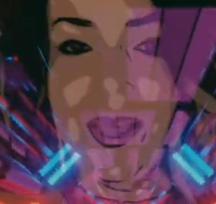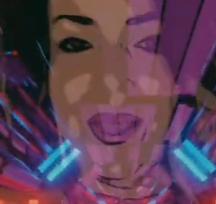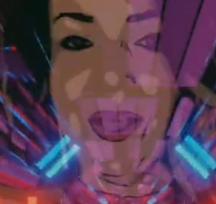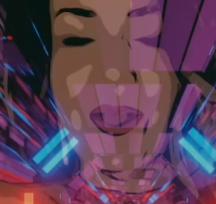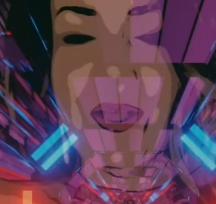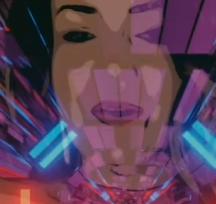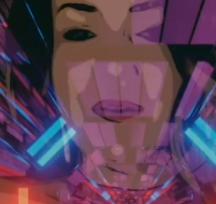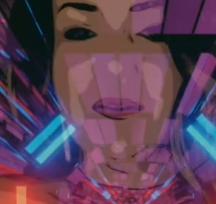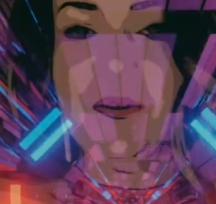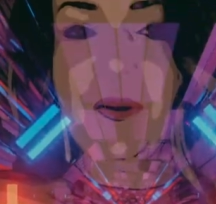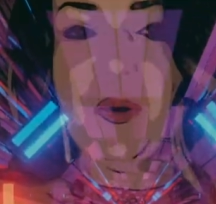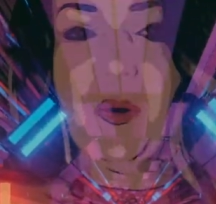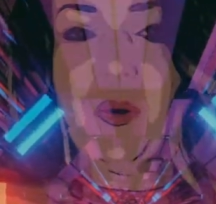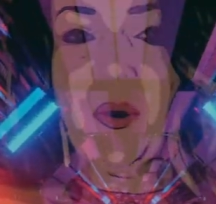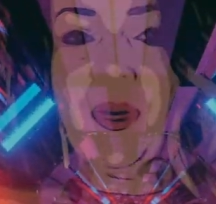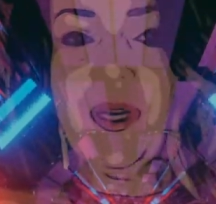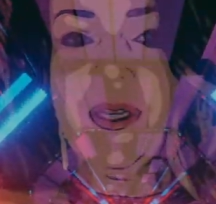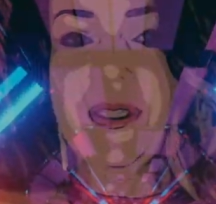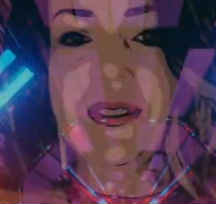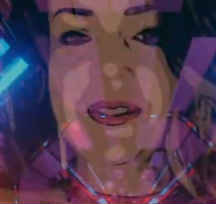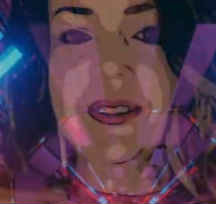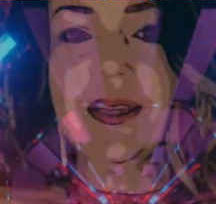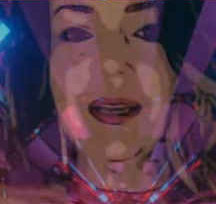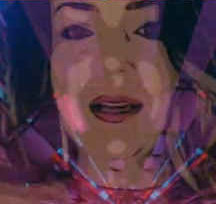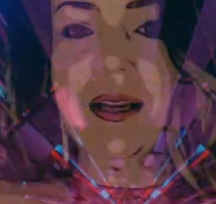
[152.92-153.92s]
A
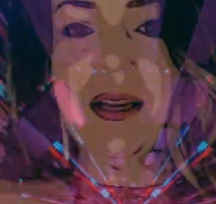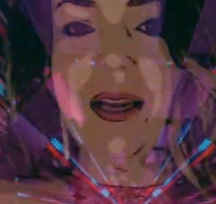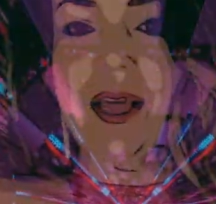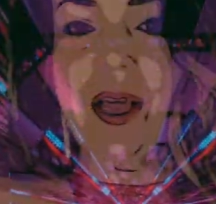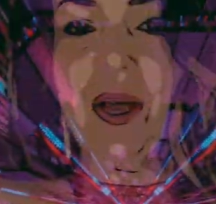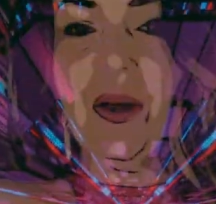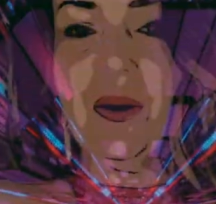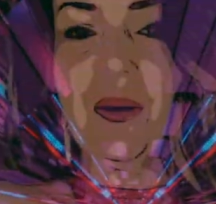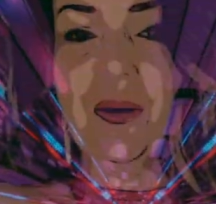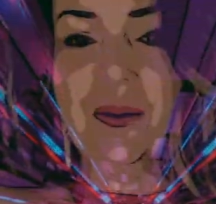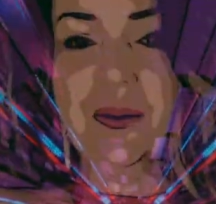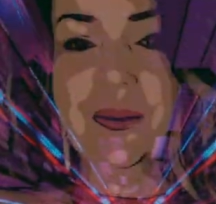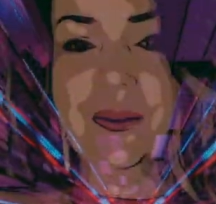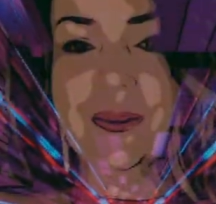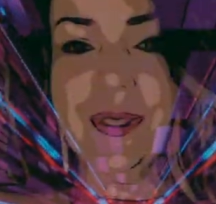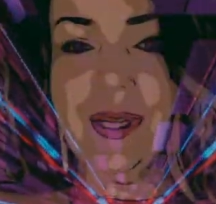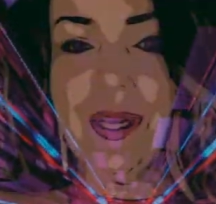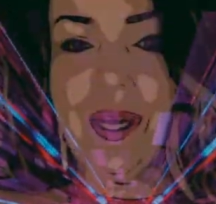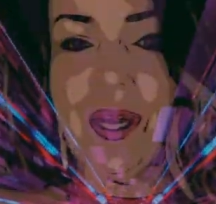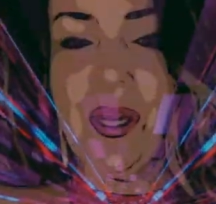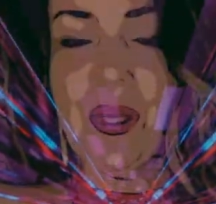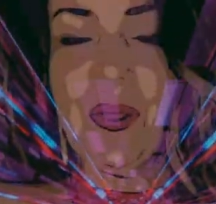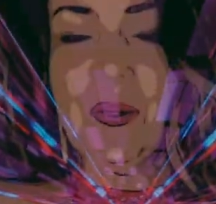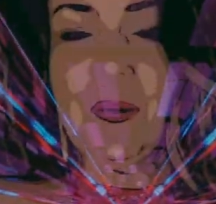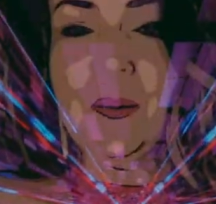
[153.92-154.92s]
voice alone,
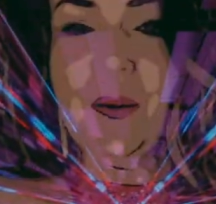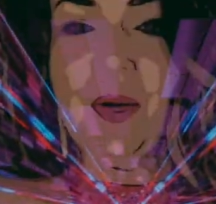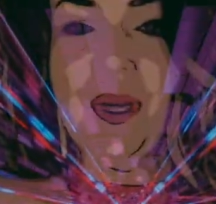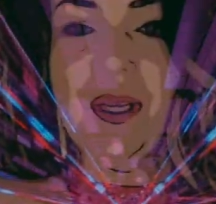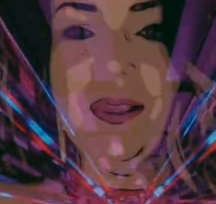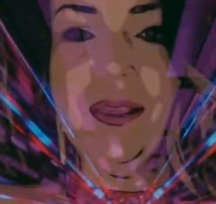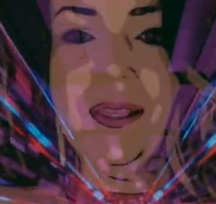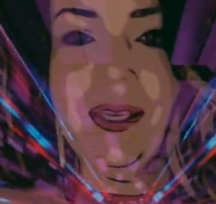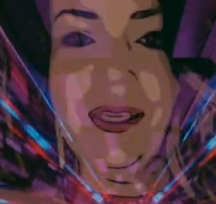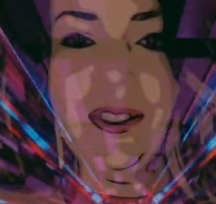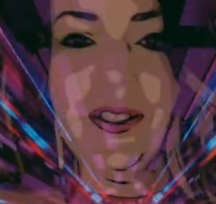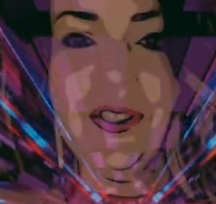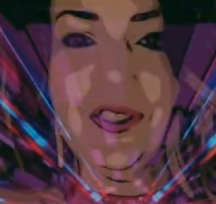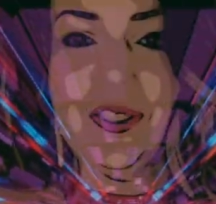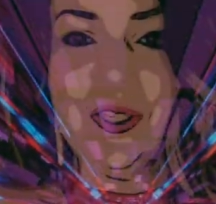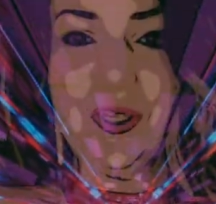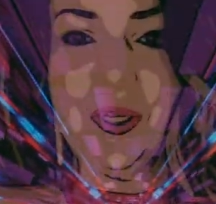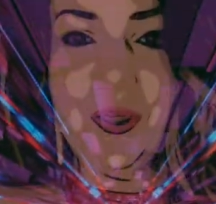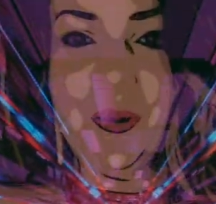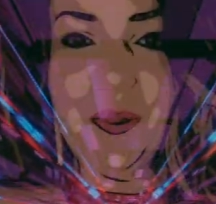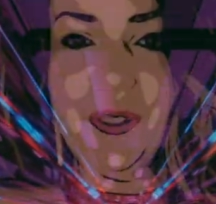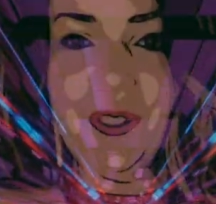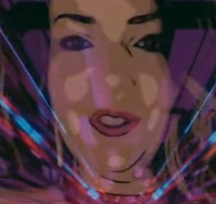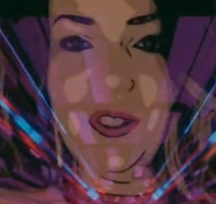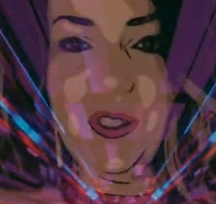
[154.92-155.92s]
one that
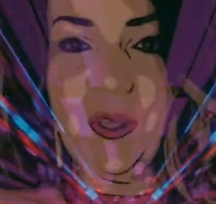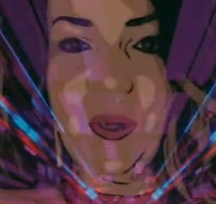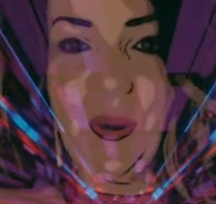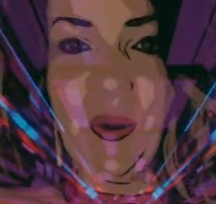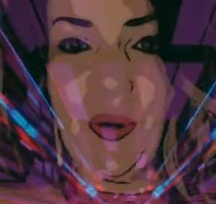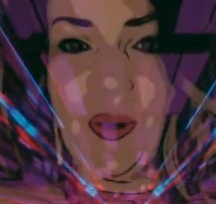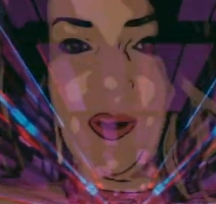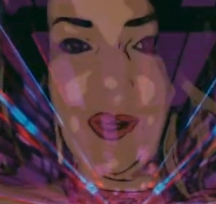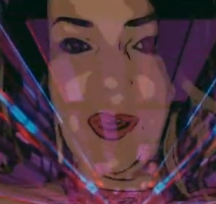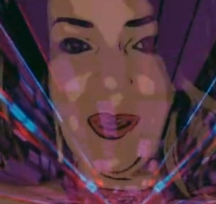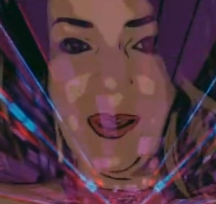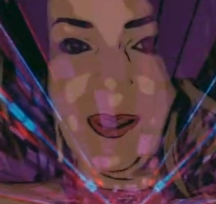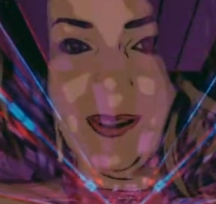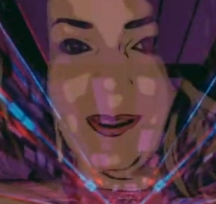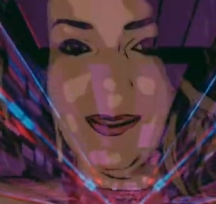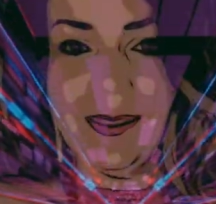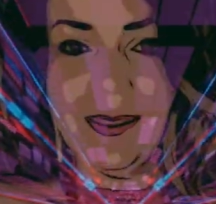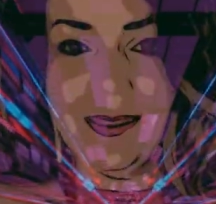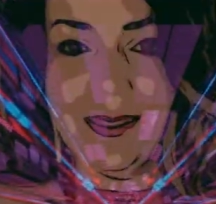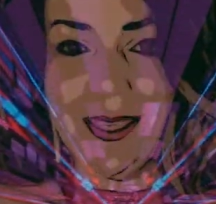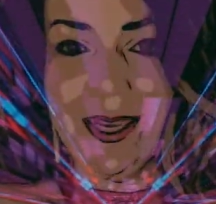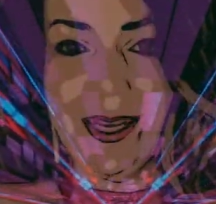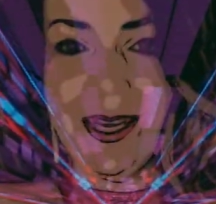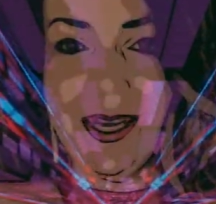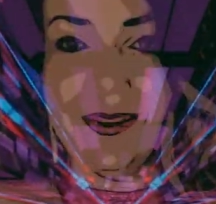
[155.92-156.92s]
you enjoy,
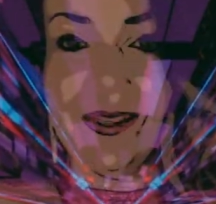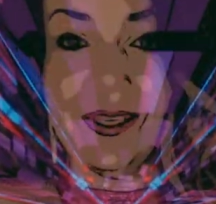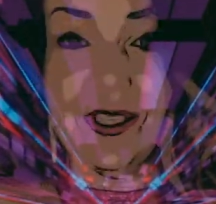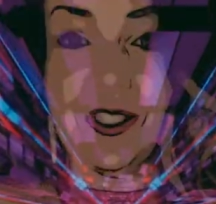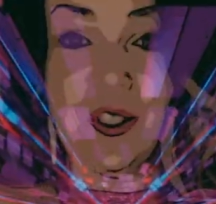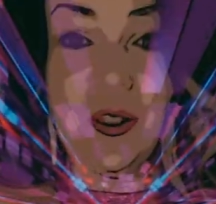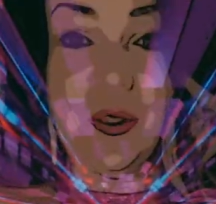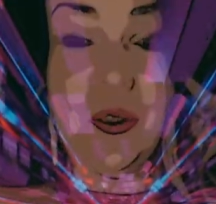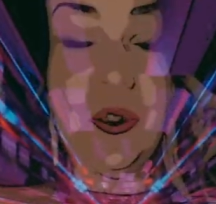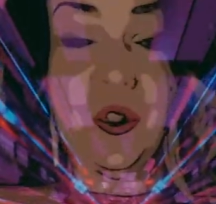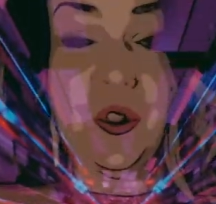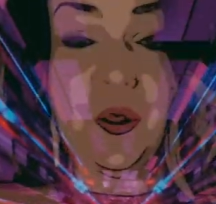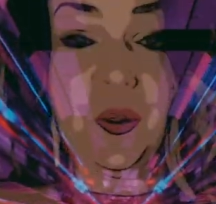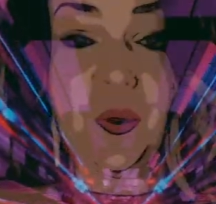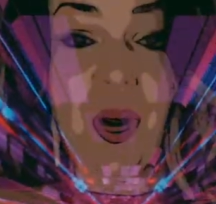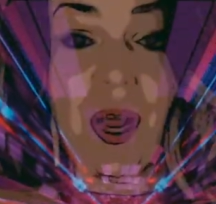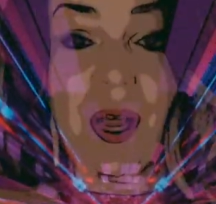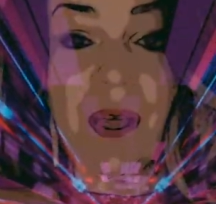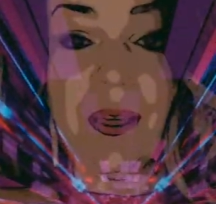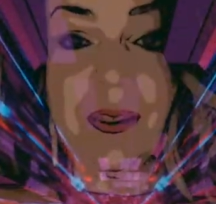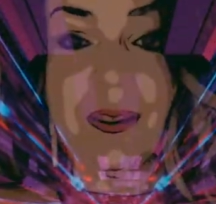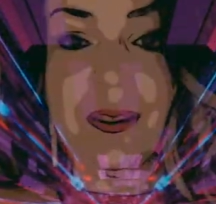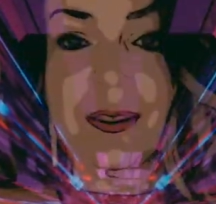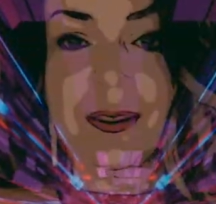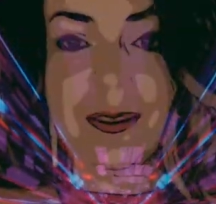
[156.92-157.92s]
that you
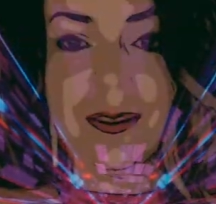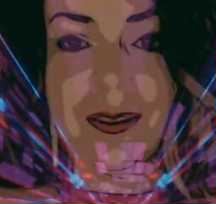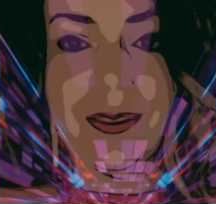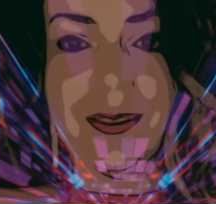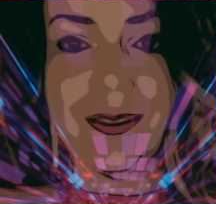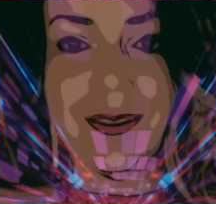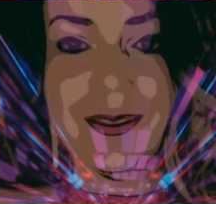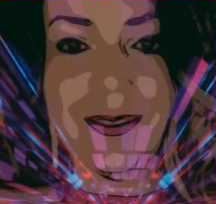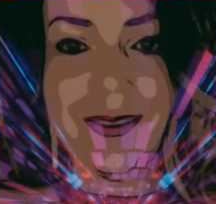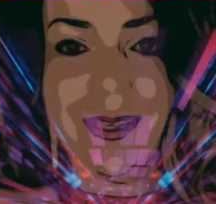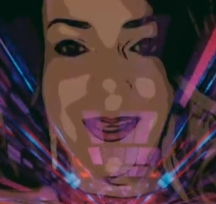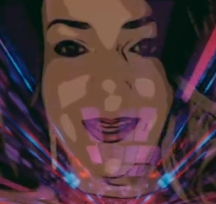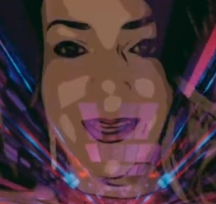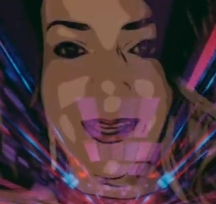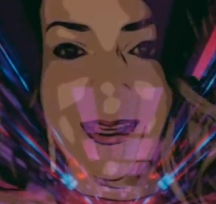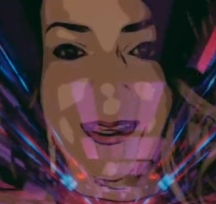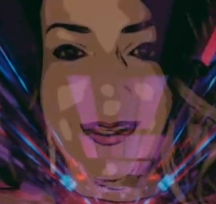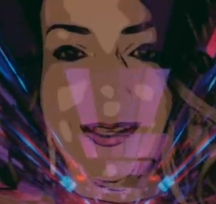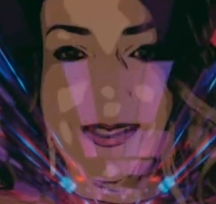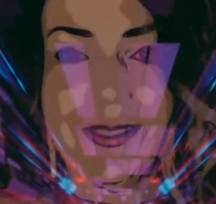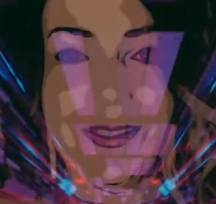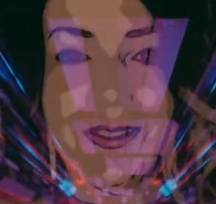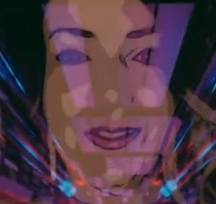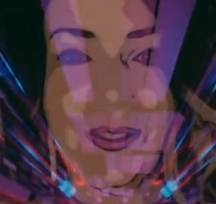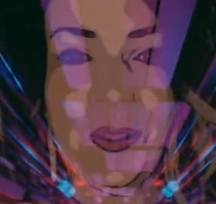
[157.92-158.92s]
trust,
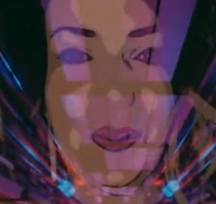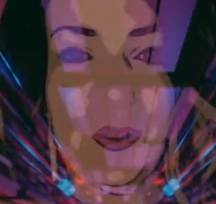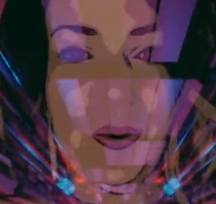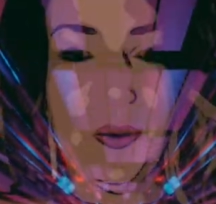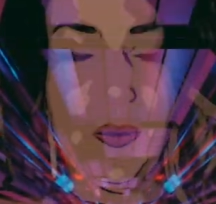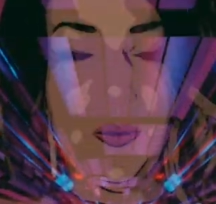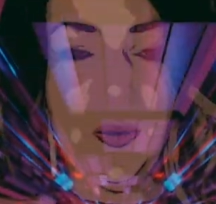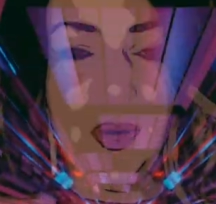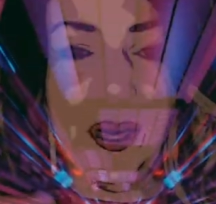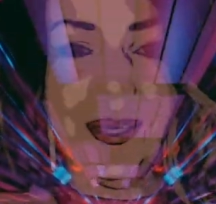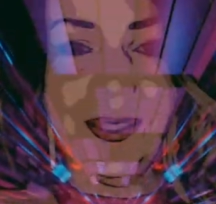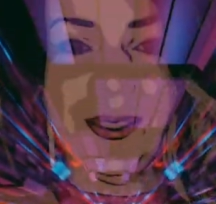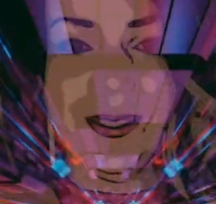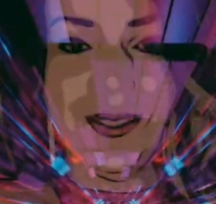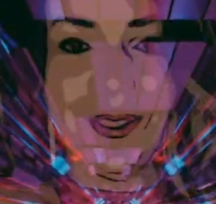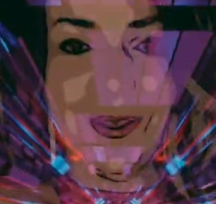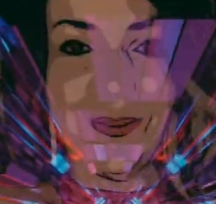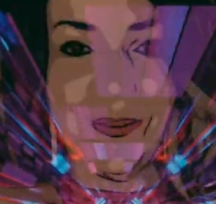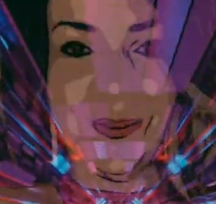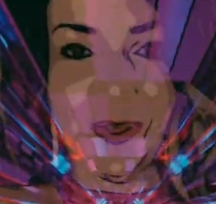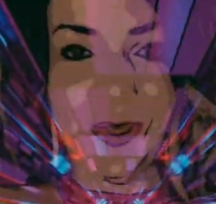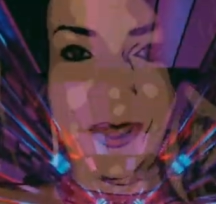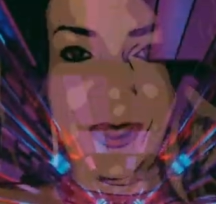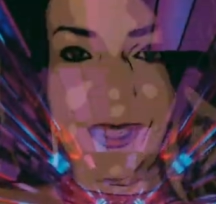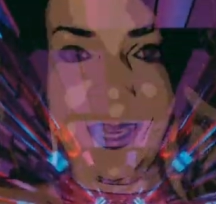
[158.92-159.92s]
can do
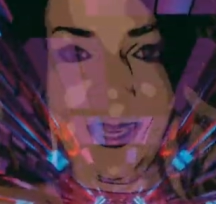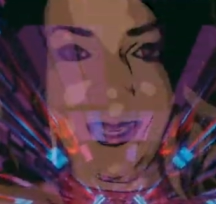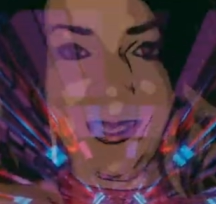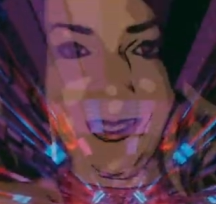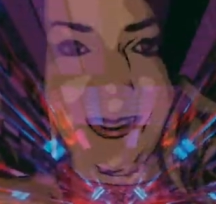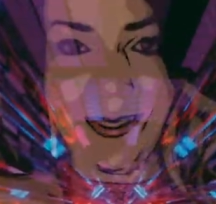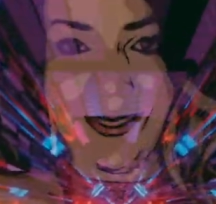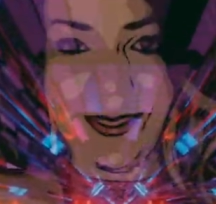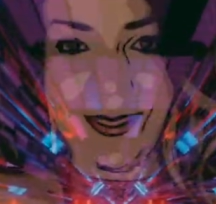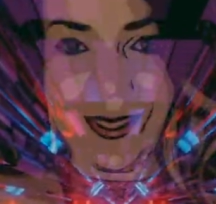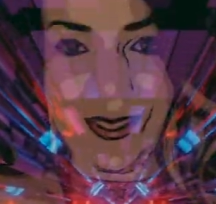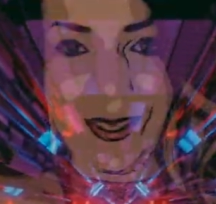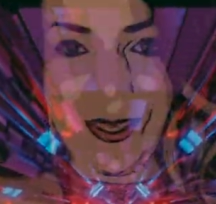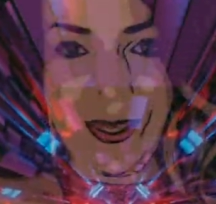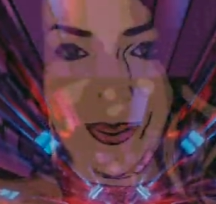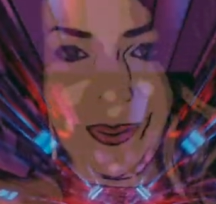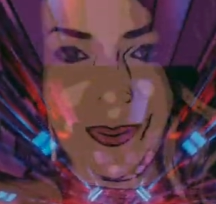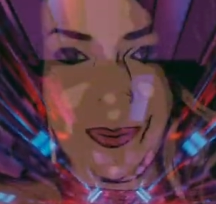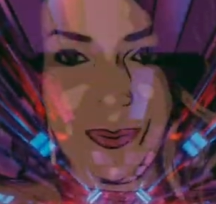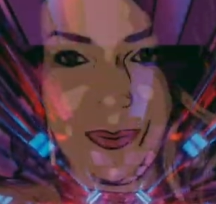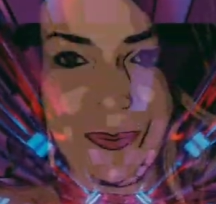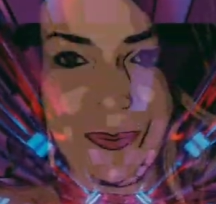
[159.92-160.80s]
wonderful things to you